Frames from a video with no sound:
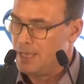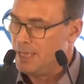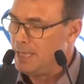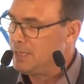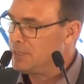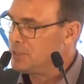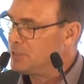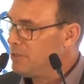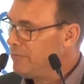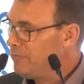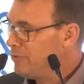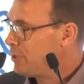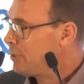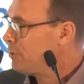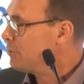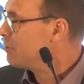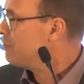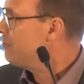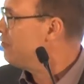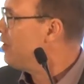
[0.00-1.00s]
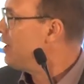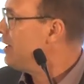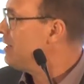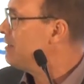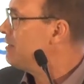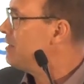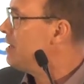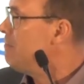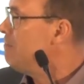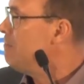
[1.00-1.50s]
It's difficult to
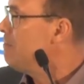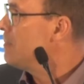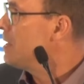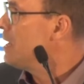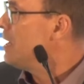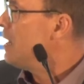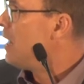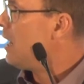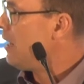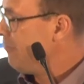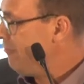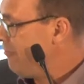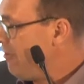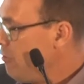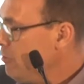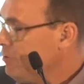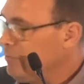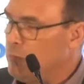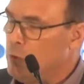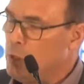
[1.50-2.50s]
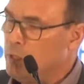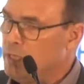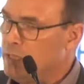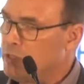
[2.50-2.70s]
find them. I found one,